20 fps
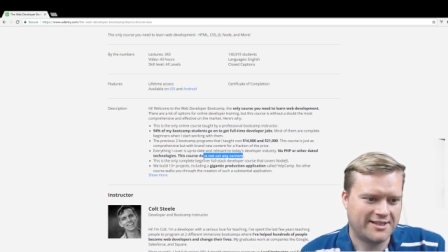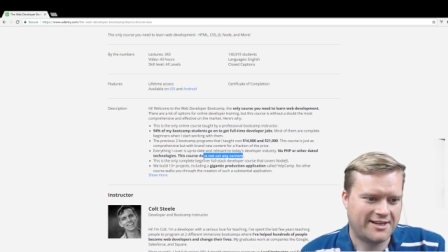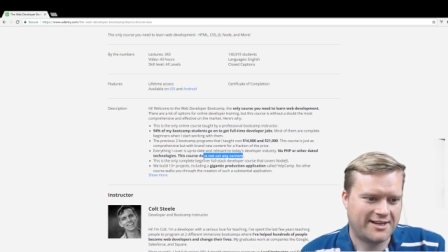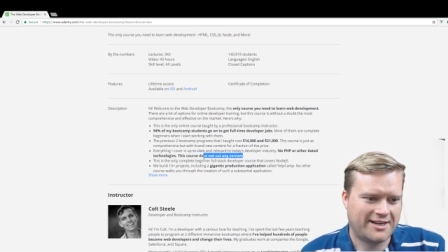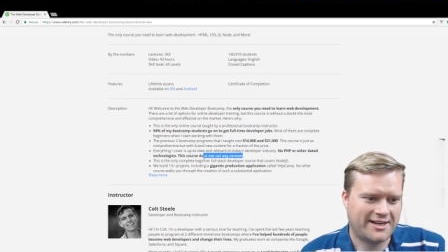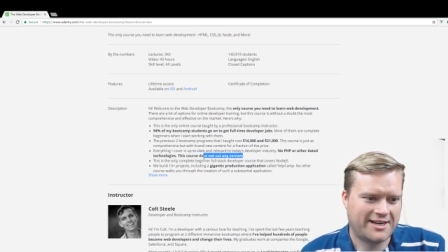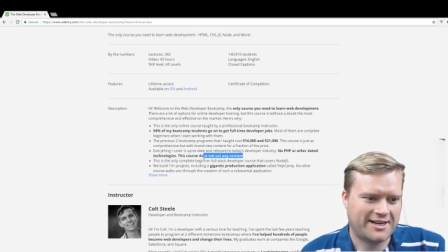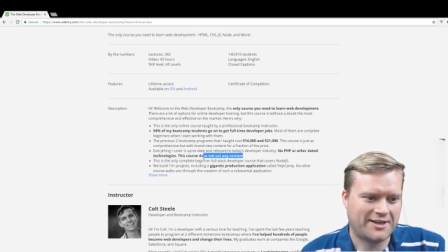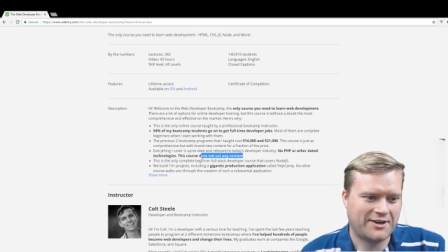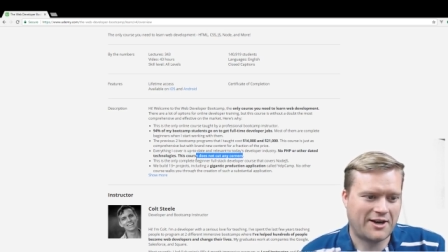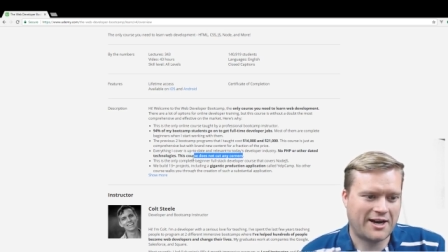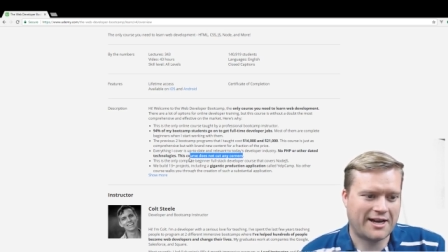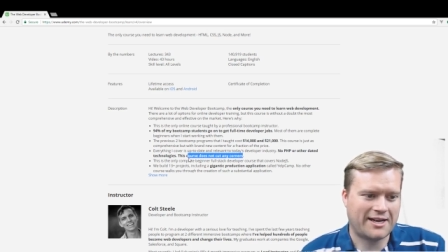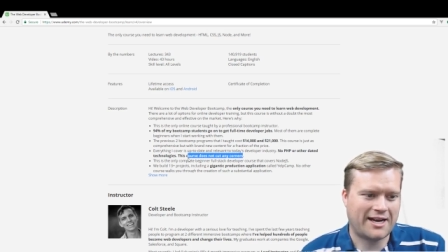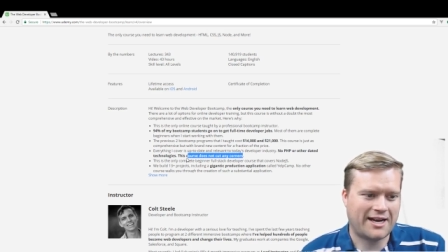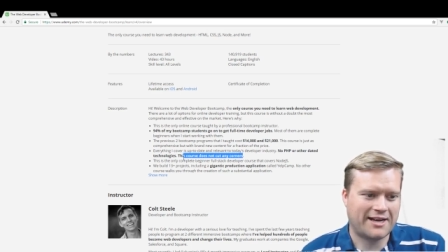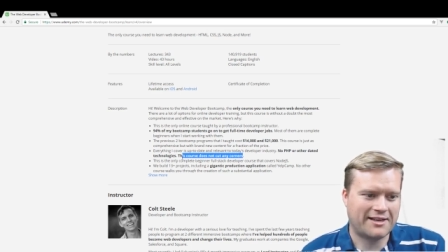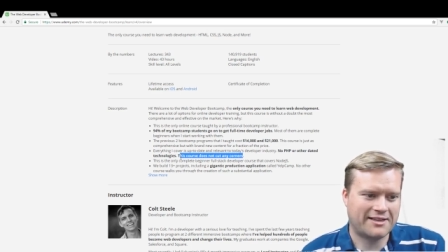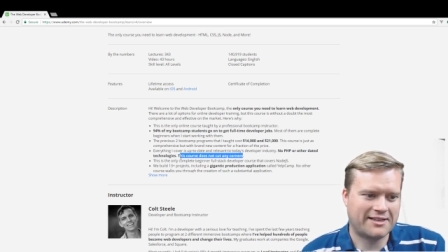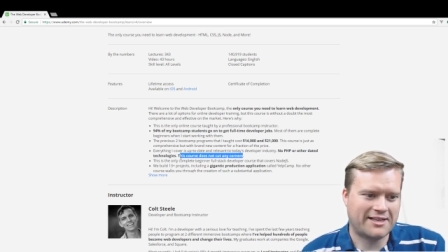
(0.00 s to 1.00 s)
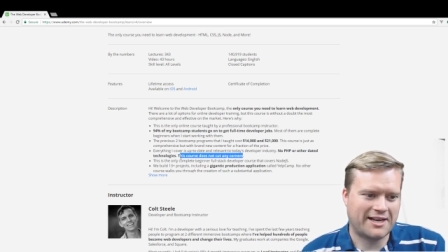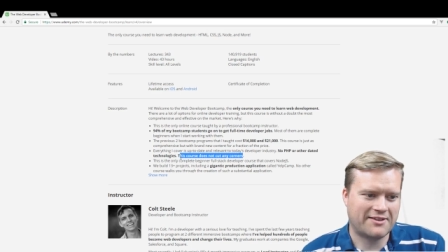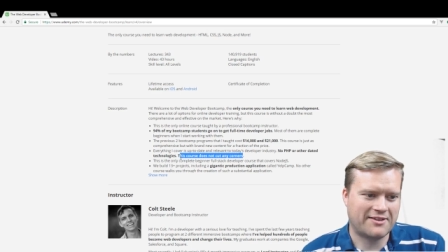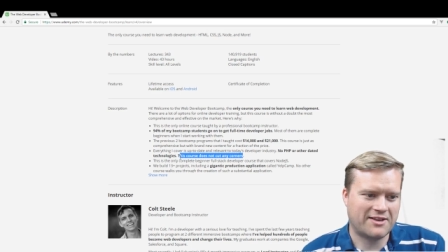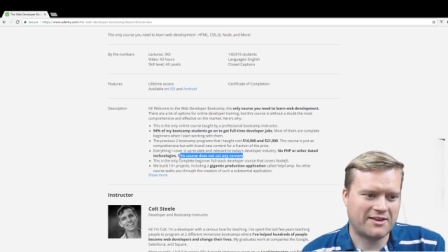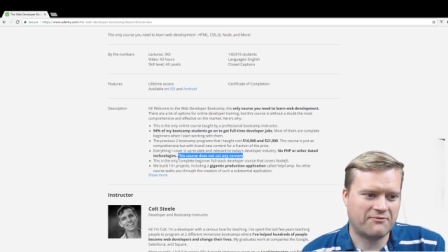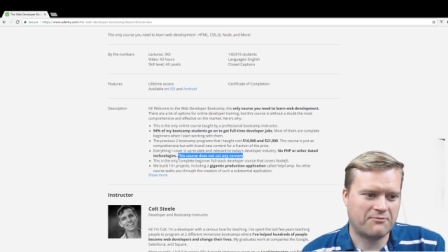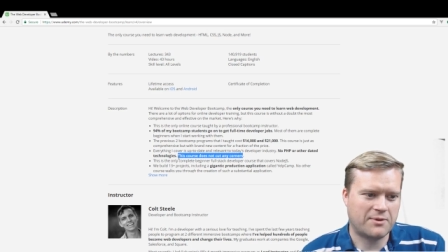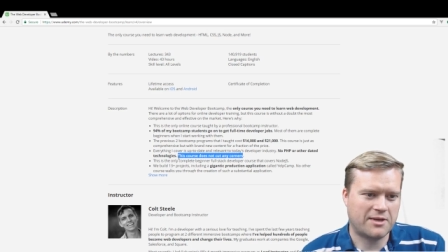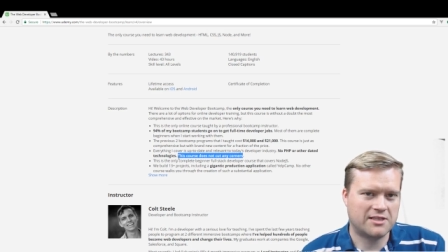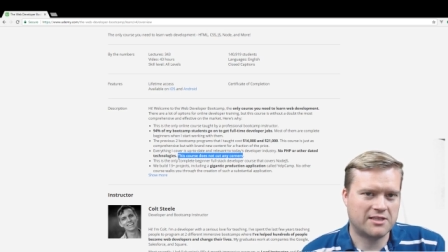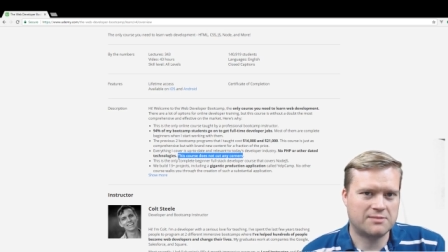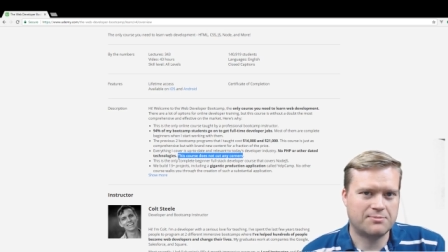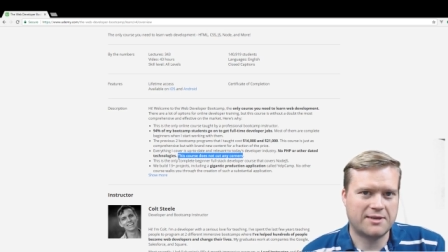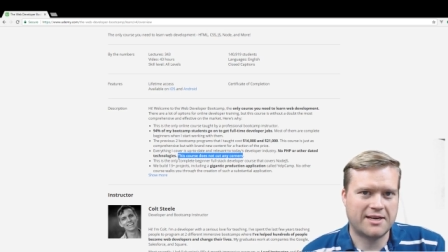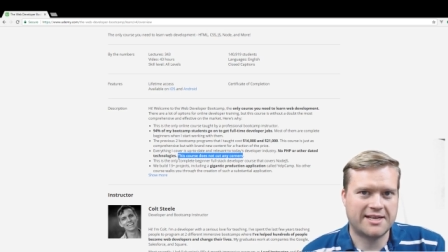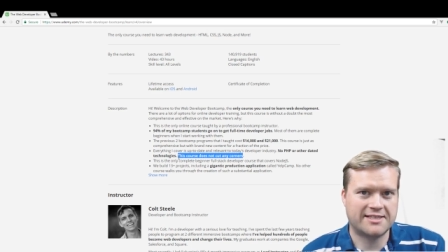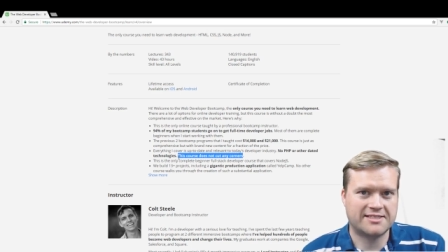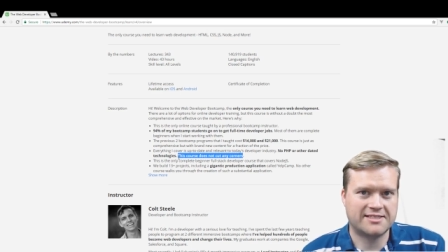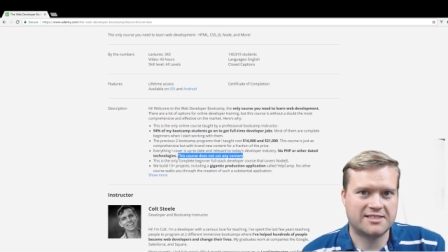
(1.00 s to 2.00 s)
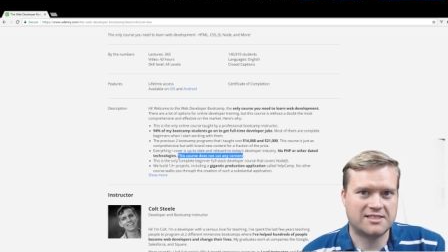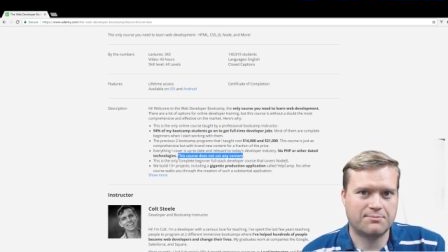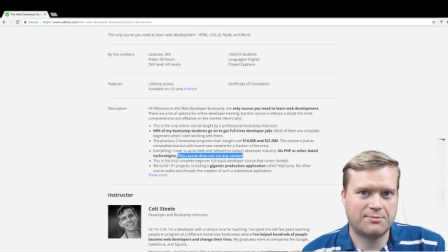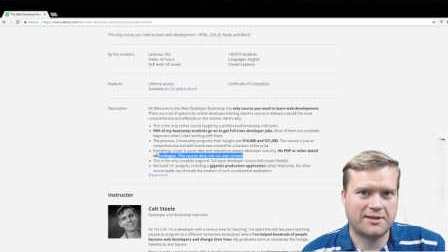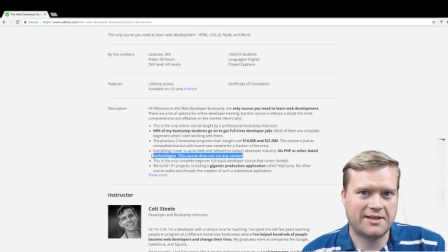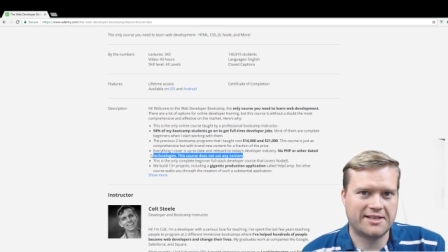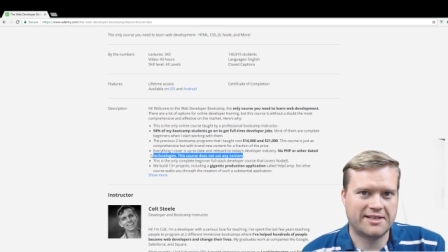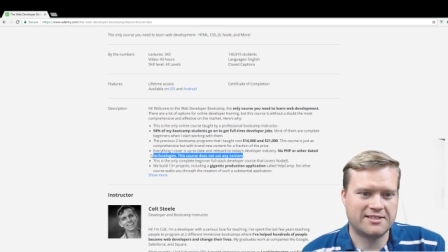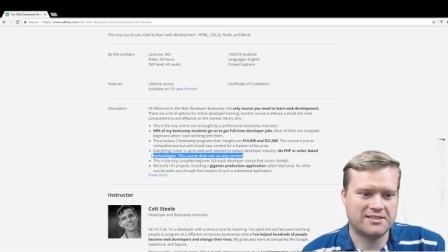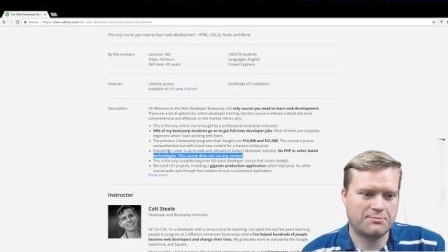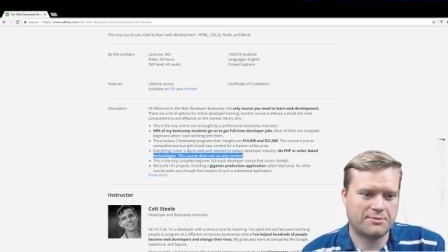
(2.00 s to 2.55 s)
Uh, you know, I, I, I think PHP has its place,